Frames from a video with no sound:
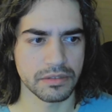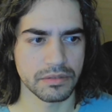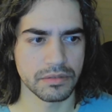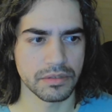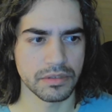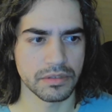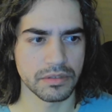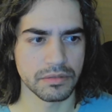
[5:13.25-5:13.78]

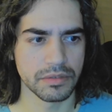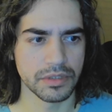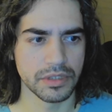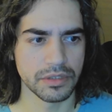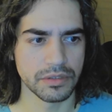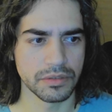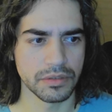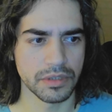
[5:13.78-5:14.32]
We'll, we'll
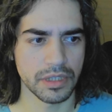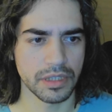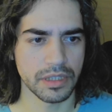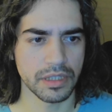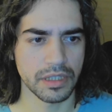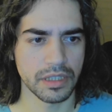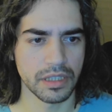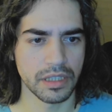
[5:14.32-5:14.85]
do
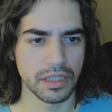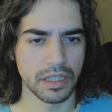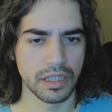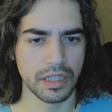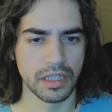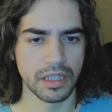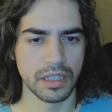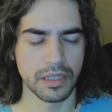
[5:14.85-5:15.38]

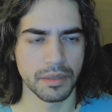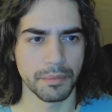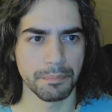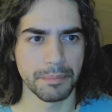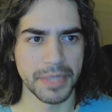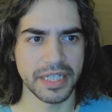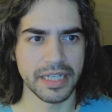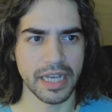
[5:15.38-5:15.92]

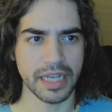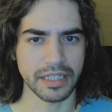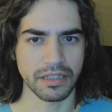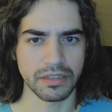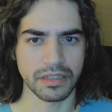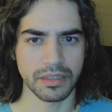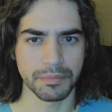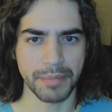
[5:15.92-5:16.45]
midnight
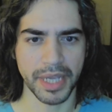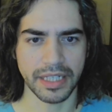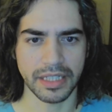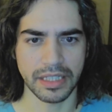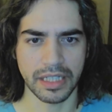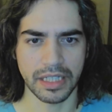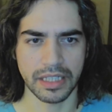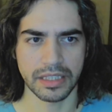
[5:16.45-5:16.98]
on the
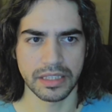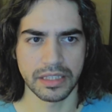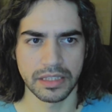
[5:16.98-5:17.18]
main LUT.